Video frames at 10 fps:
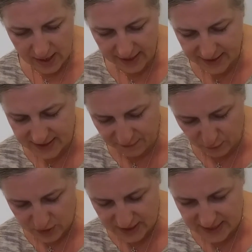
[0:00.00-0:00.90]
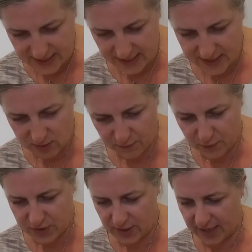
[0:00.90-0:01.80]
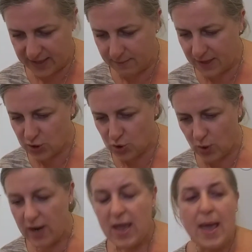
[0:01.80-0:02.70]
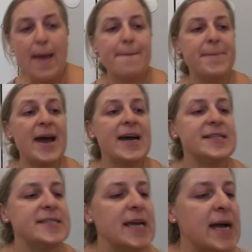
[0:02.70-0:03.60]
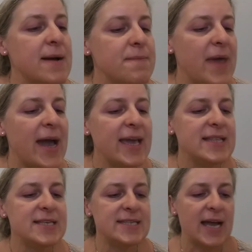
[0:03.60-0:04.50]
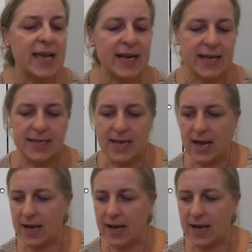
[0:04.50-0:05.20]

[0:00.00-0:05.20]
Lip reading: think it's 4 to 6 or 4 to 8. I'm not sure, but I had decided,